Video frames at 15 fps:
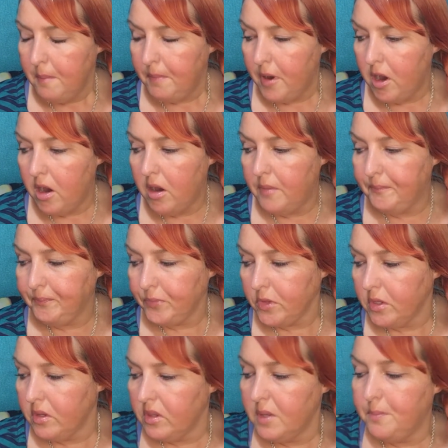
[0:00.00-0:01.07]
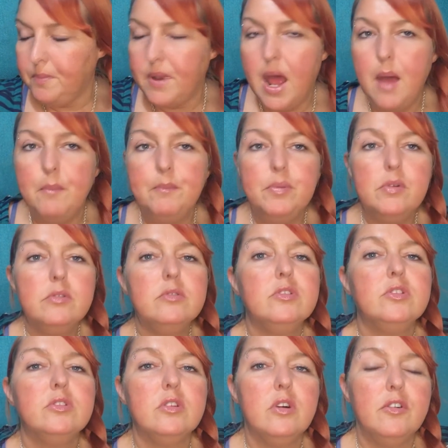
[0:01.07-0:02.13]
But the
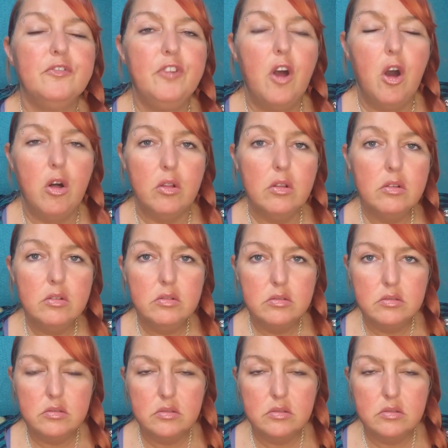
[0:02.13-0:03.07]
Brambles of Hull